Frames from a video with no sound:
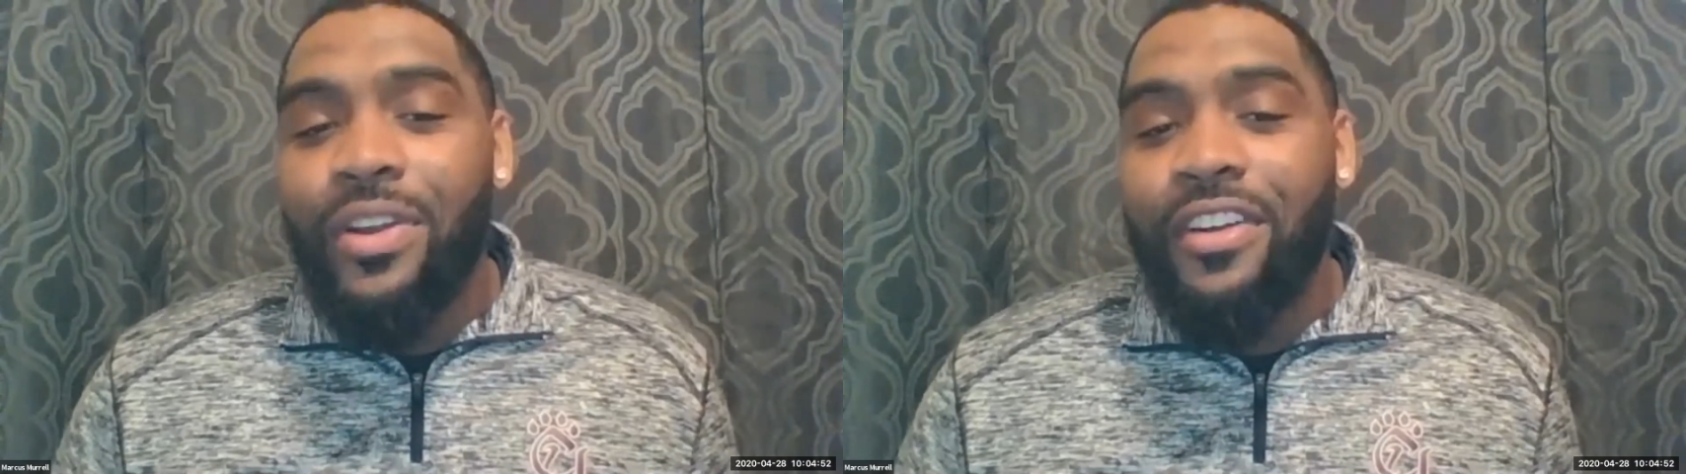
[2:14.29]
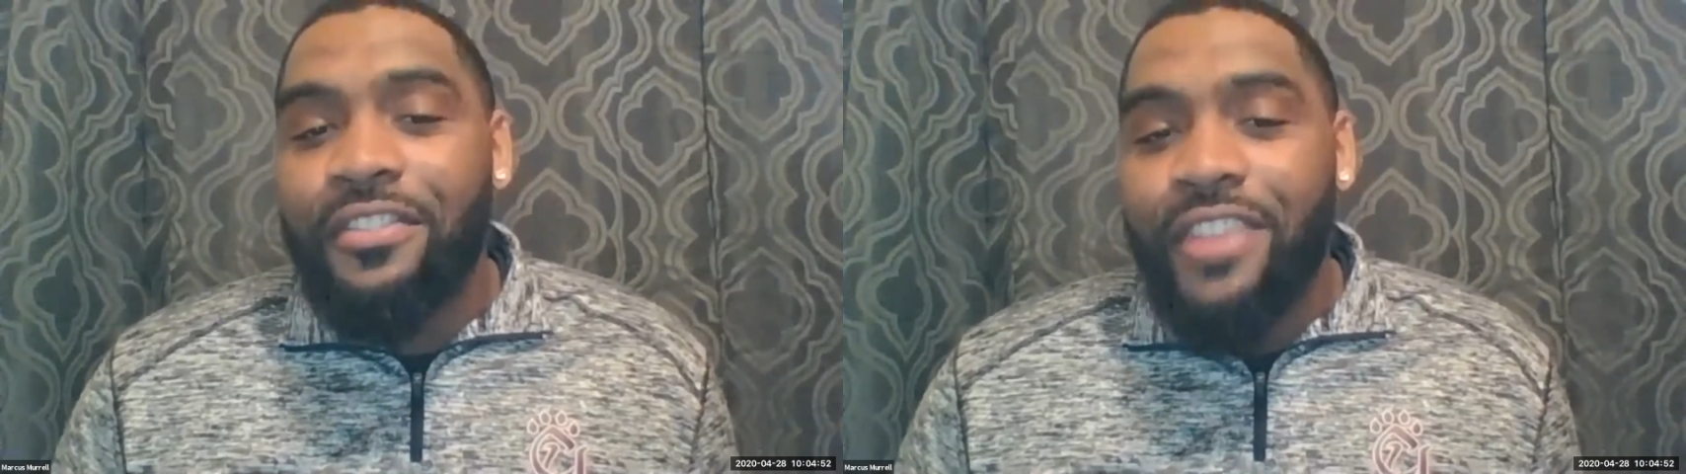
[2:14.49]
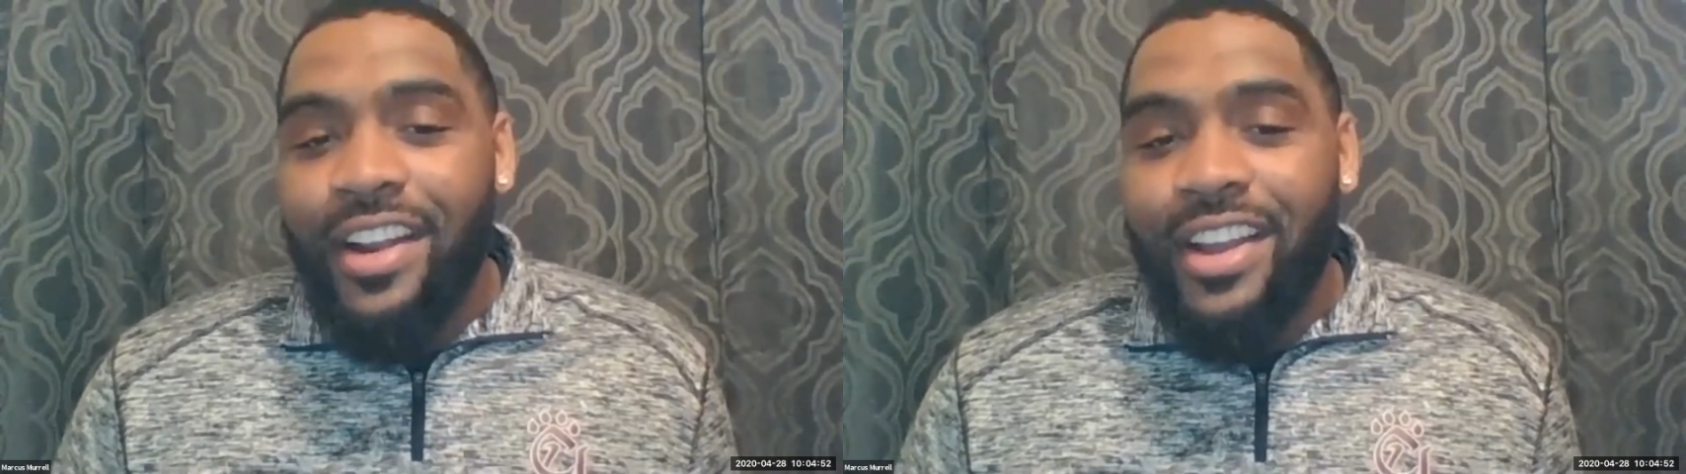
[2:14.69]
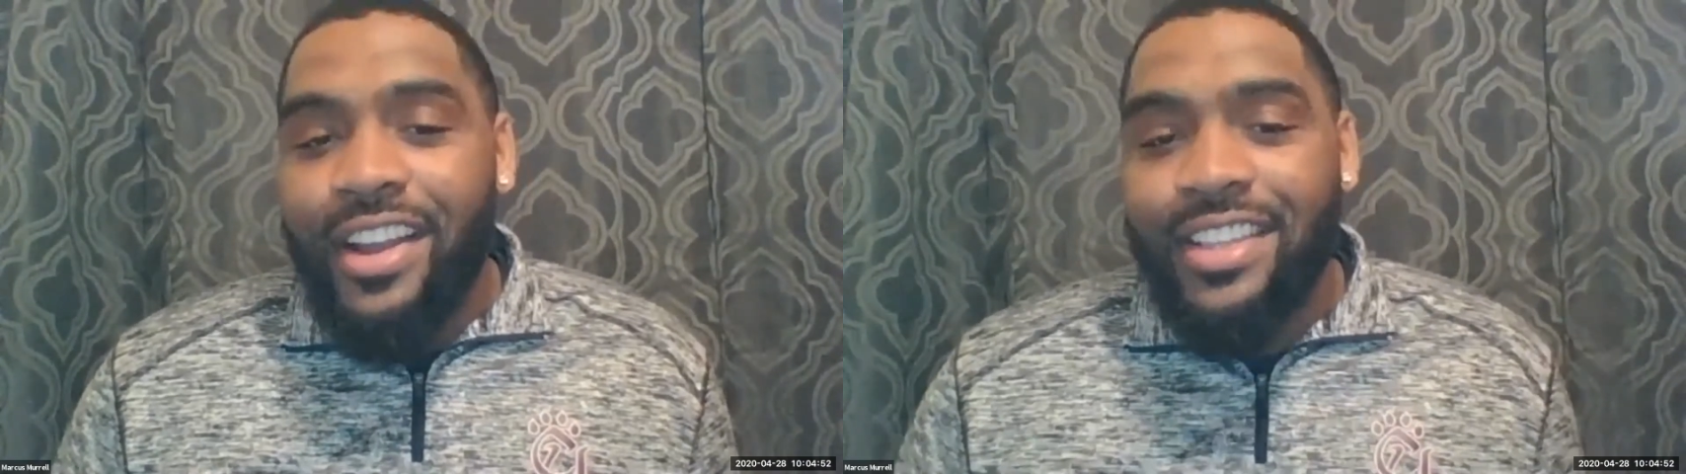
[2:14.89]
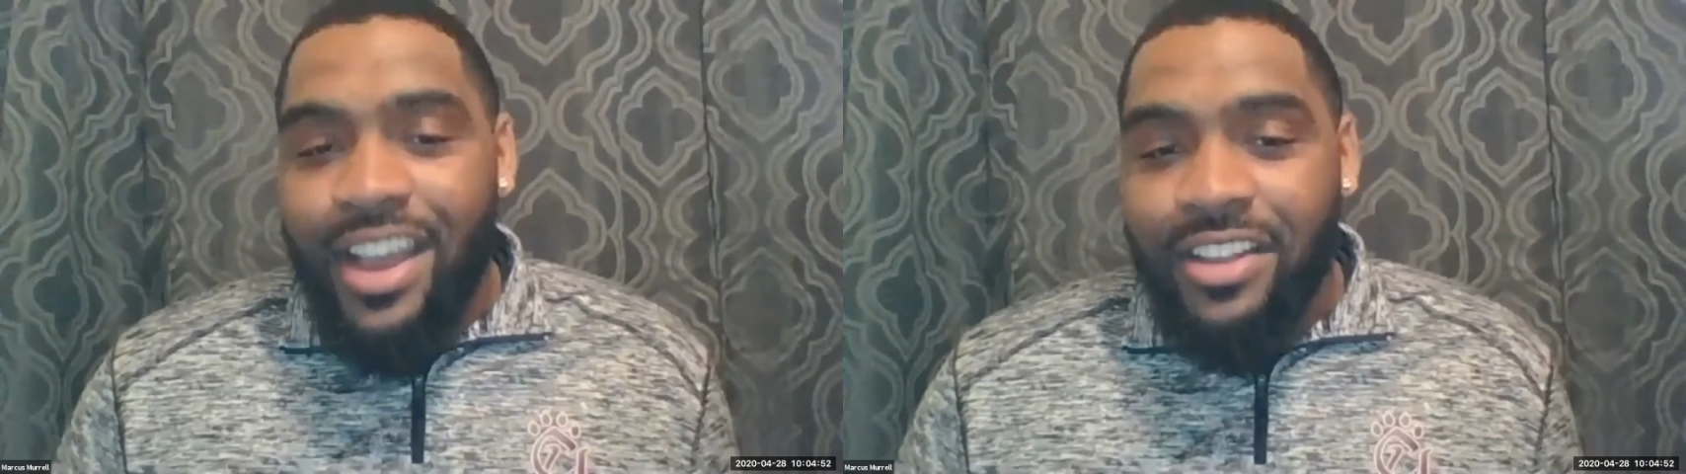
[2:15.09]
very
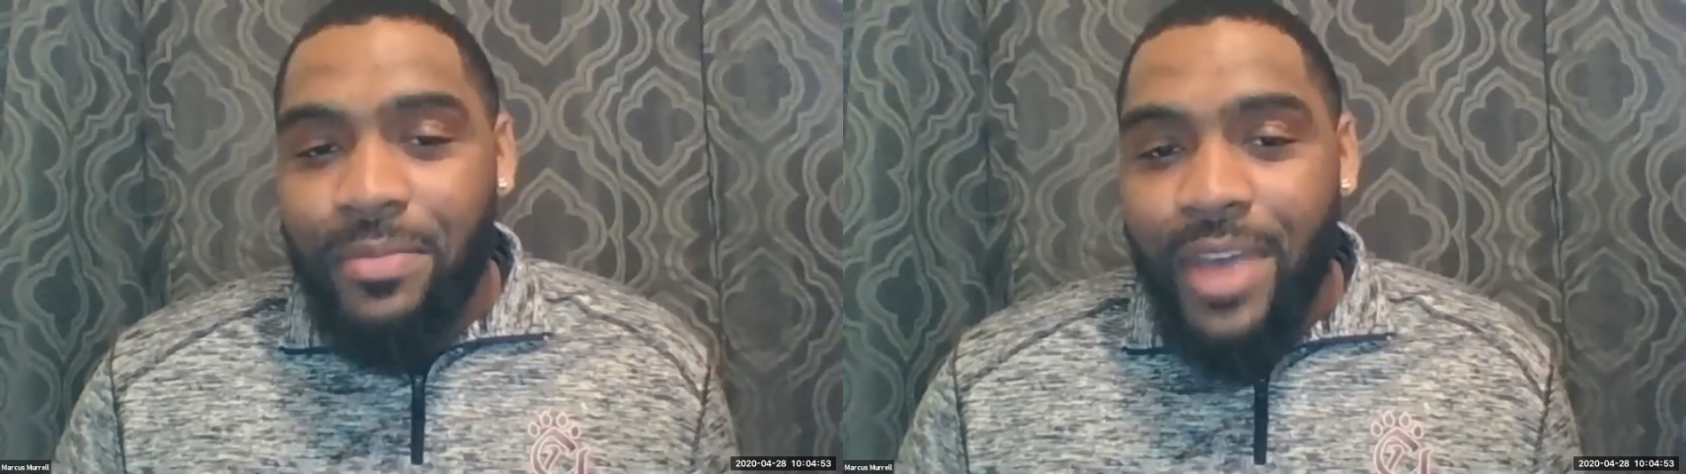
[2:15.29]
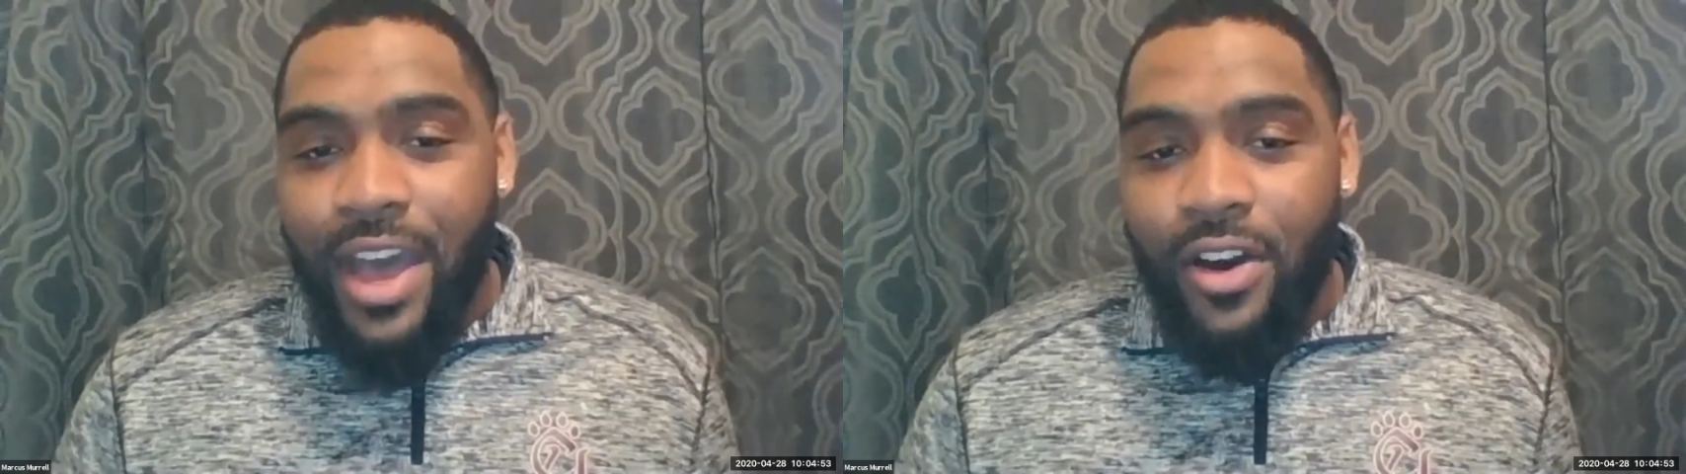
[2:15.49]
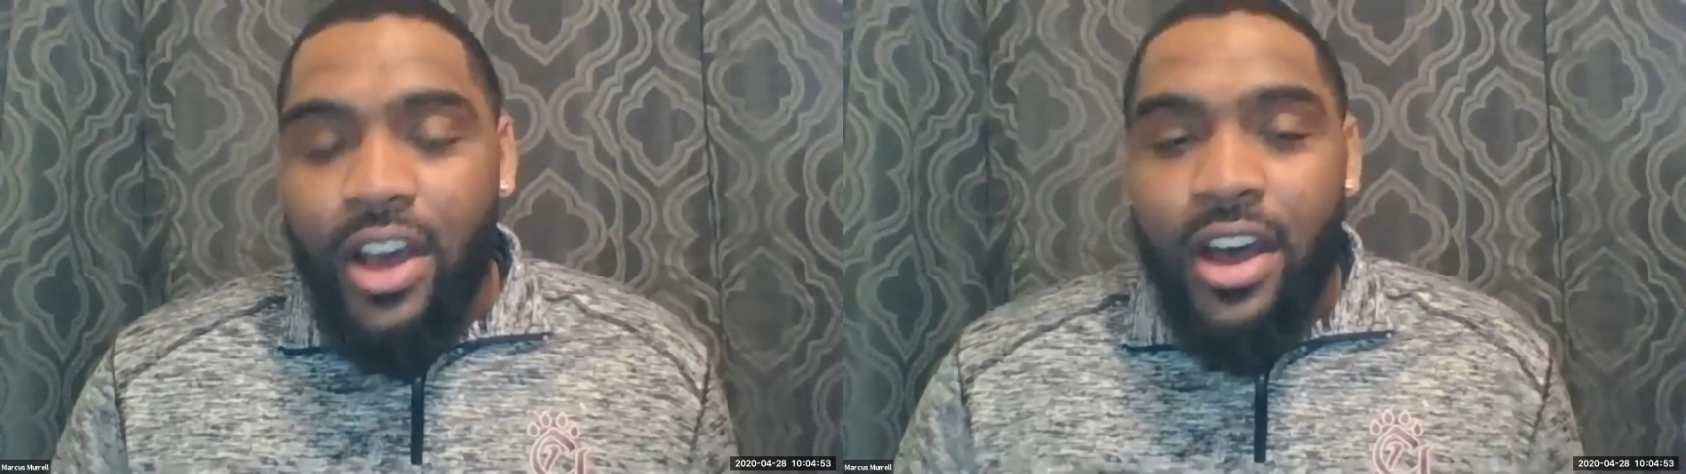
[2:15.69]
excited about.